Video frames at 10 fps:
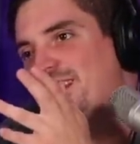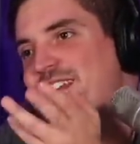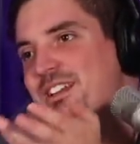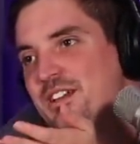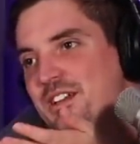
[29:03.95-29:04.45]
Look
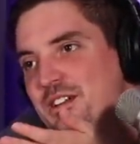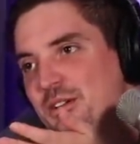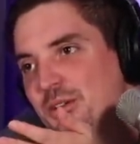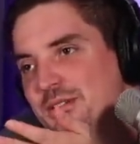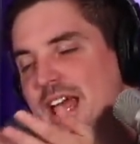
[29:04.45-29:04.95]
at
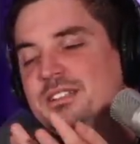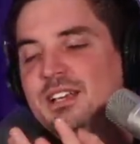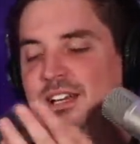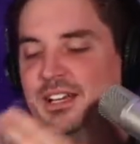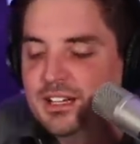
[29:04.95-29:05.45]
you!
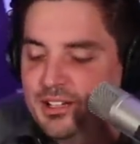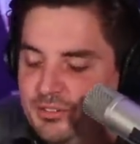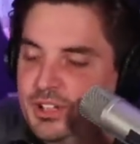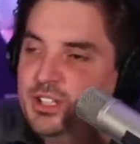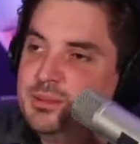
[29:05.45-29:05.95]
That's
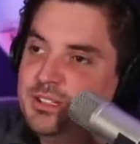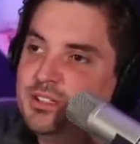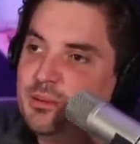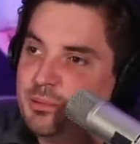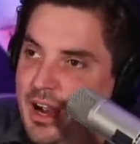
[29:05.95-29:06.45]
really you should be
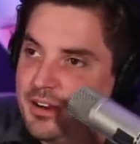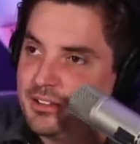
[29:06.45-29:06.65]
so proud of